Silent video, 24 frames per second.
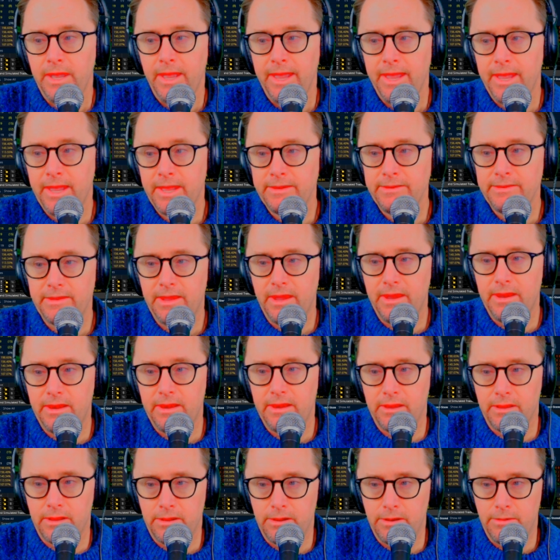And
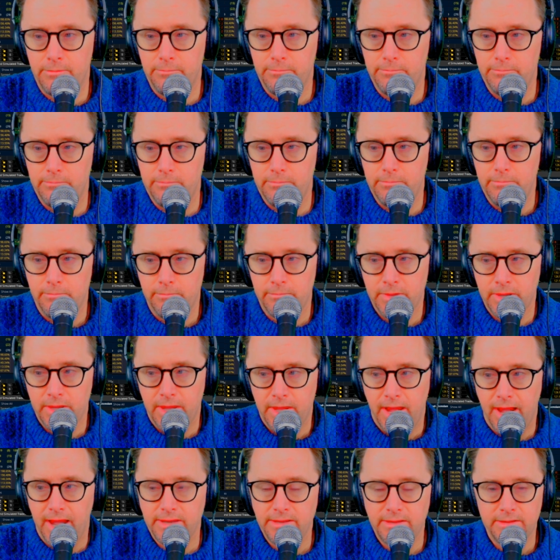
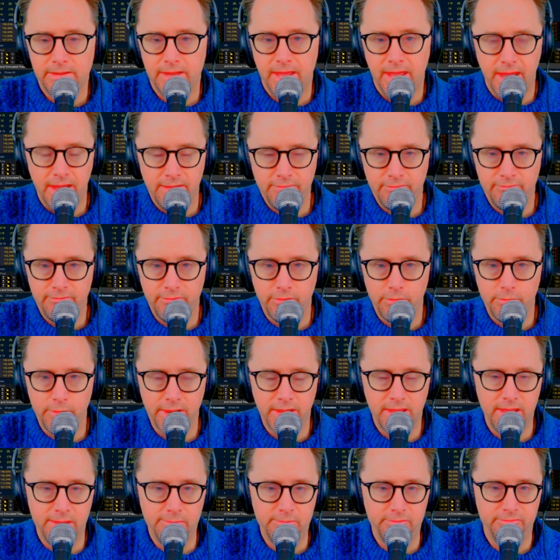I didn't have a
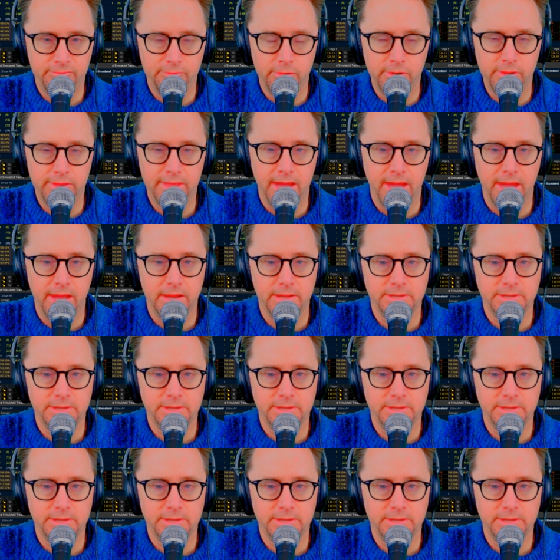401k before that.